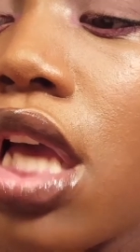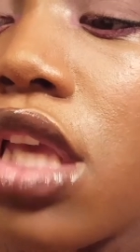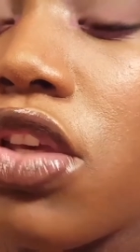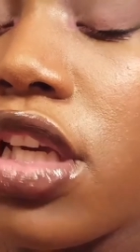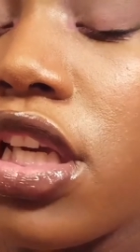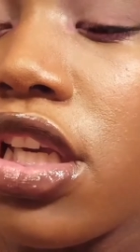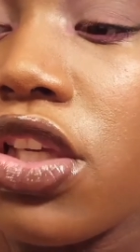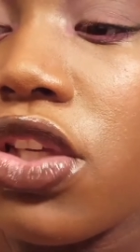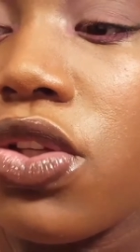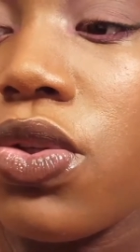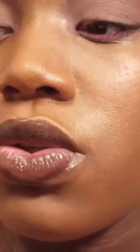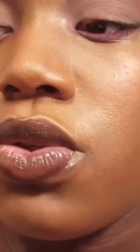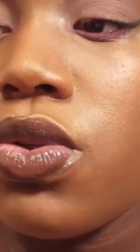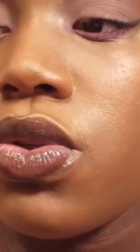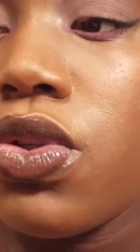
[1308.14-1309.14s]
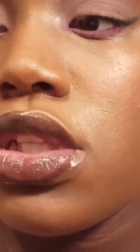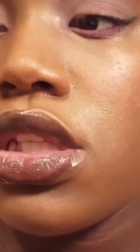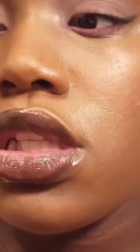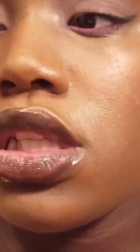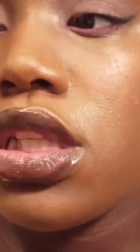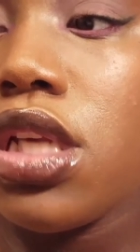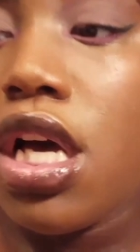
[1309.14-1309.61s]
You can
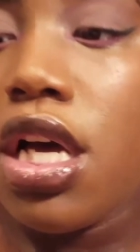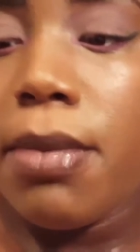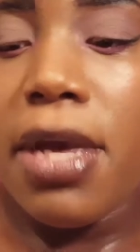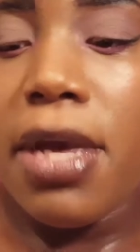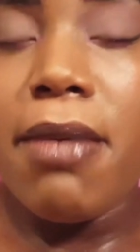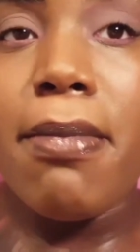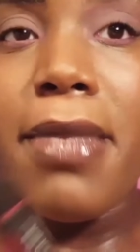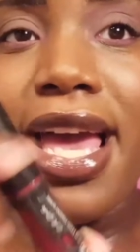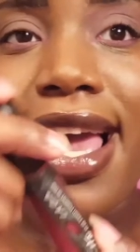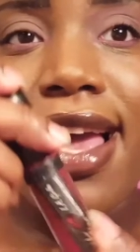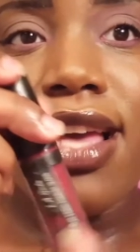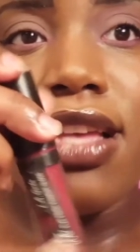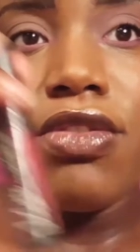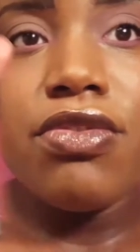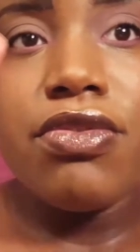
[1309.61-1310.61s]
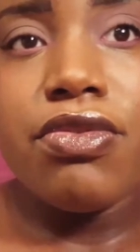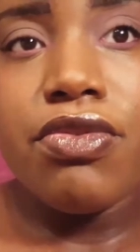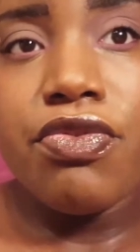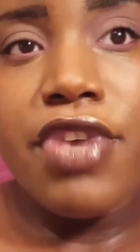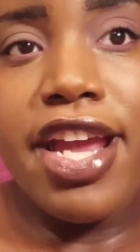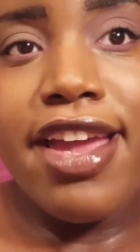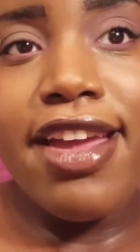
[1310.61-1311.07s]
use um, a matte
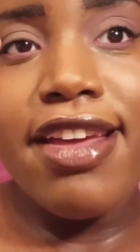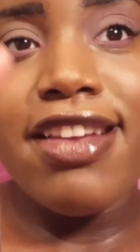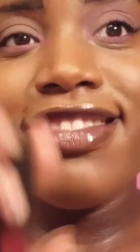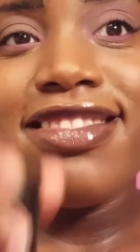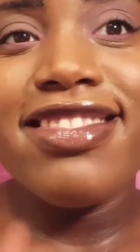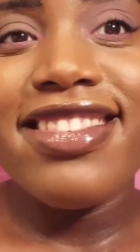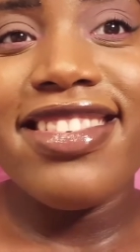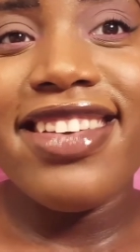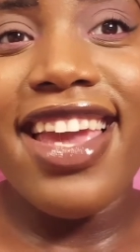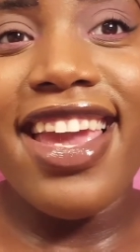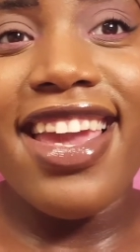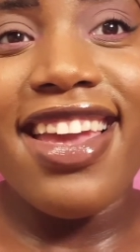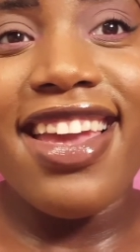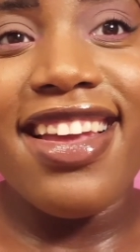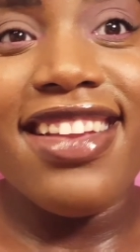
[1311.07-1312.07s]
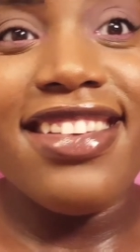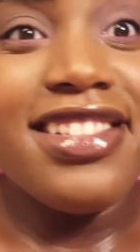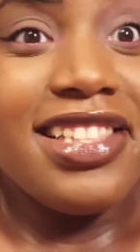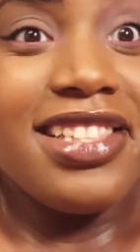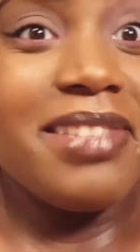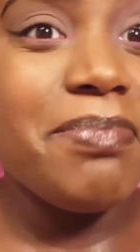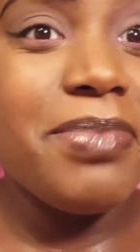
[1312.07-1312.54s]
red and
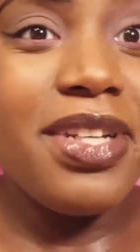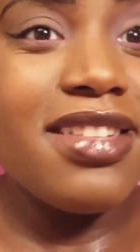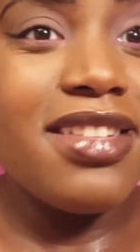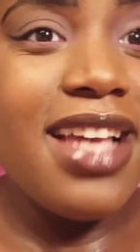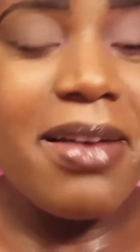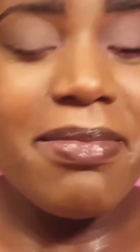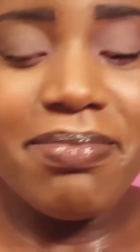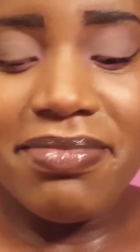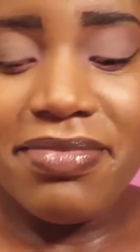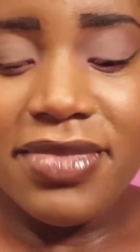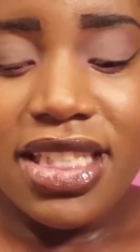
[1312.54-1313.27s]
just put on top.